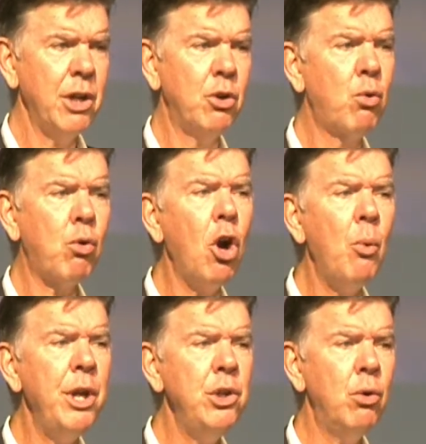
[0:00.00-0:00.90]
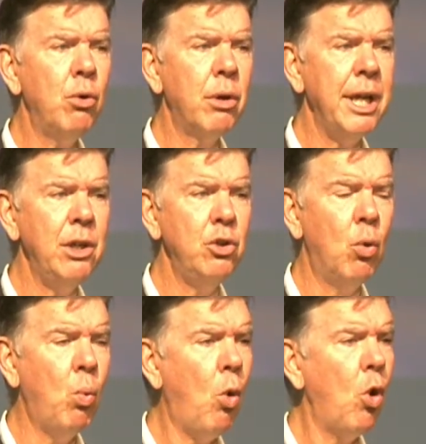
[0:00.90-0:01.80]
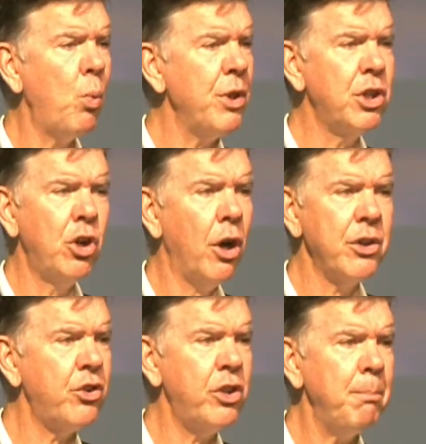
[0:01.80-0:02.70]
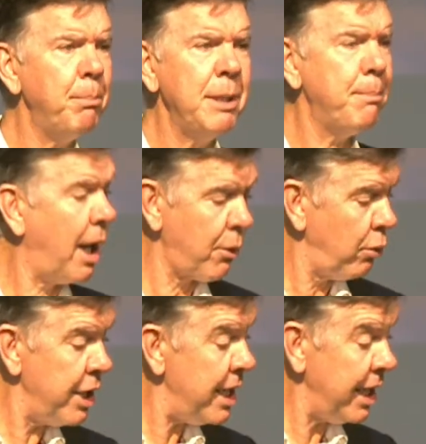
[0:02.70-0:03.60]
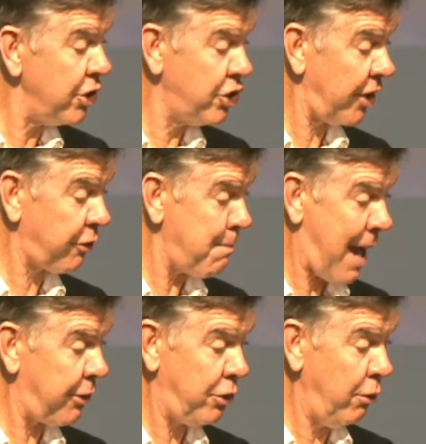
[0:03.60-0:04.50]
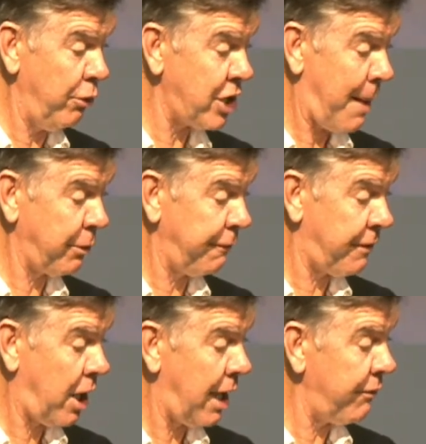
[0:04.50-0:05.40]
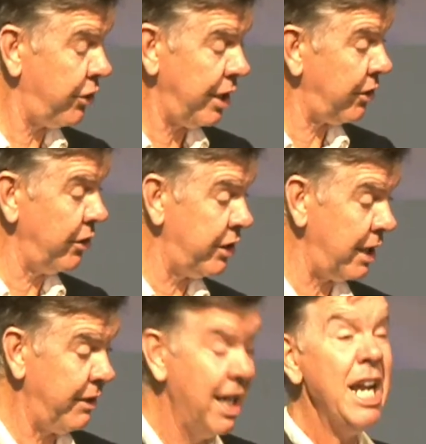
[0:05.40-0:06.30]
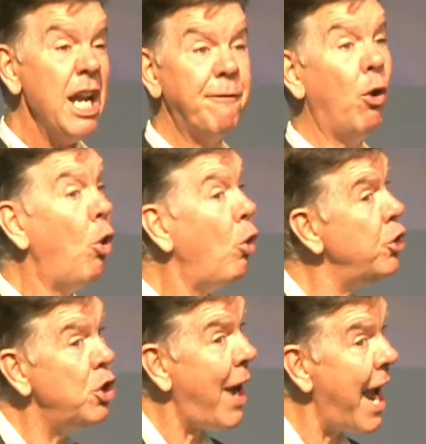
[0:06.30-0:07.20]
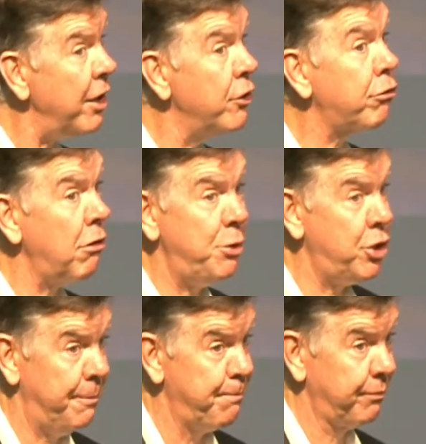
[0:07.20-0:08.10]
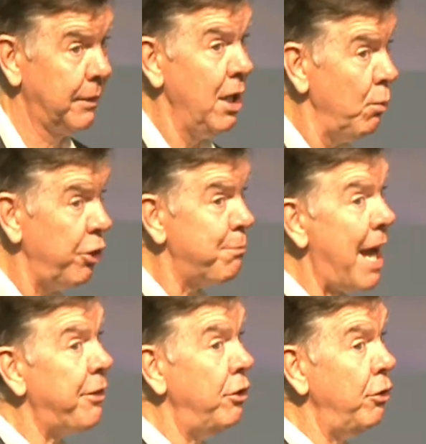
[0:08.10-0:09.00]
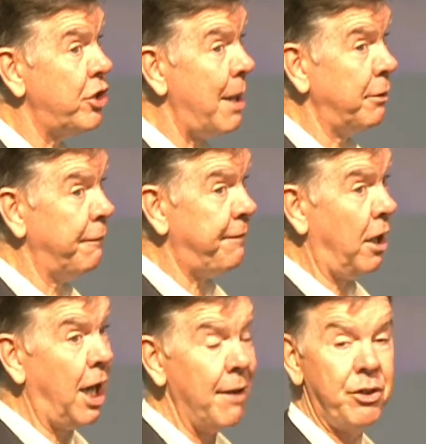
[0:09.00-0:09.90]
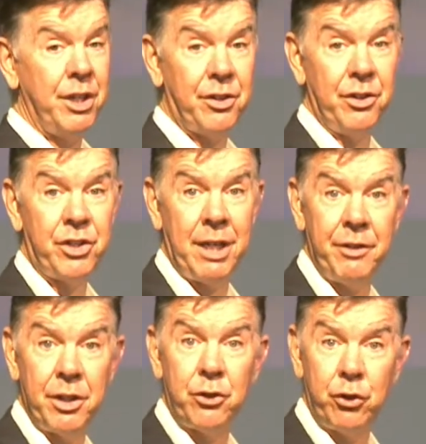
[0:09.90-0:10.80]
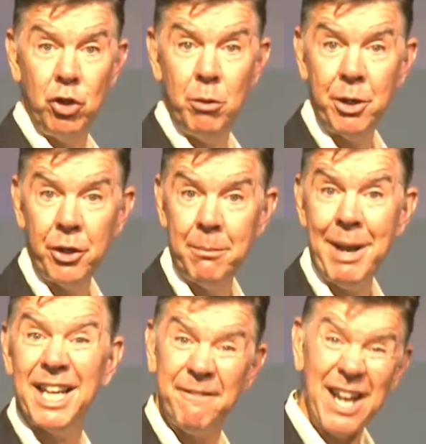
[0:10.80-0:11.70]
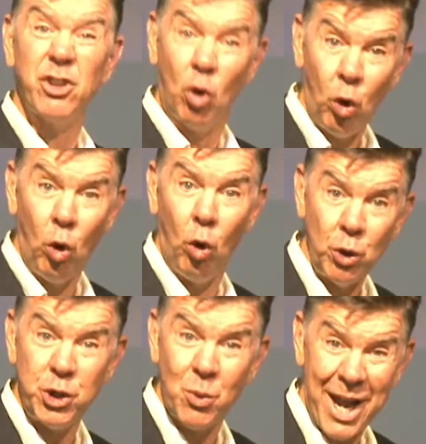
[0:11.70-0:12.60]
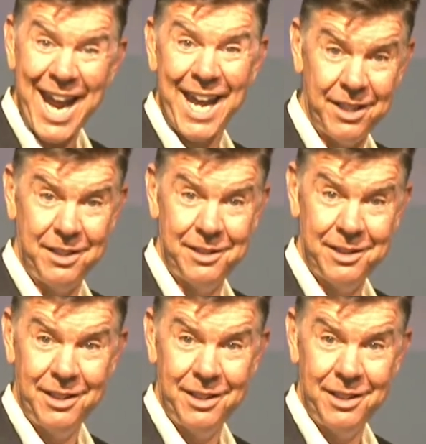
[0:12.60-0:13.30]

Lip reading: and grow in your walk with God simply by reading just Matthew chapter 5, 6, and 7. If all you had in Scripture was Matthew chapter 5, 6, and 7, the Sermon on the Mount, if that's all you had,